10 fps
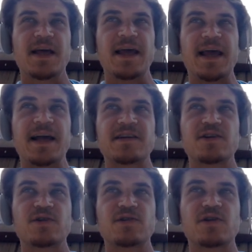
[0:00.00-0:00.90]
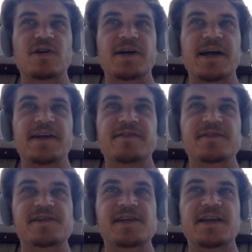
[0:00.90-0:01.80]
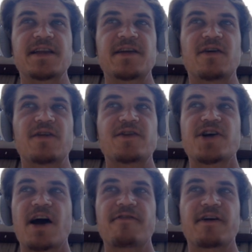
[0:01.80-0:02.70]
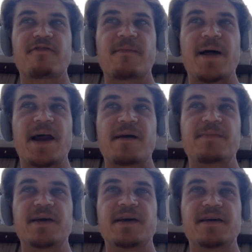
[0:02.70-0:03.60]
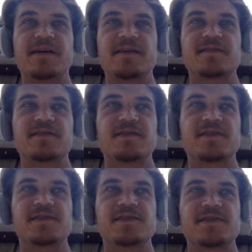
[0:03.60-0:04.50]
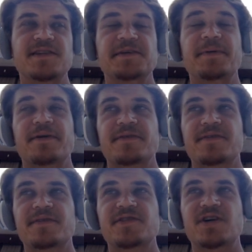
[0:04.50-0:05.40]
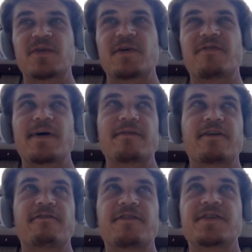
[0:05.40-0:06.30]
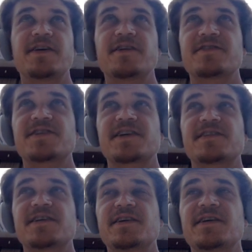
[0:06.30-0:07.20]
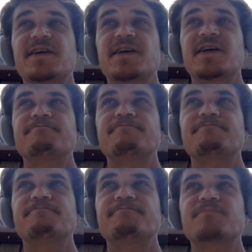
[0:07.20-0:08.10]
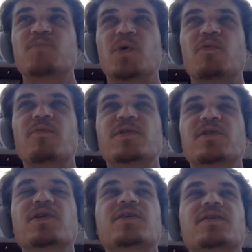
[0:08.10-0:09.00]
and look, and you'll see that all the traffic from that IP is disappeared. So I went from having 50 or 60, what would look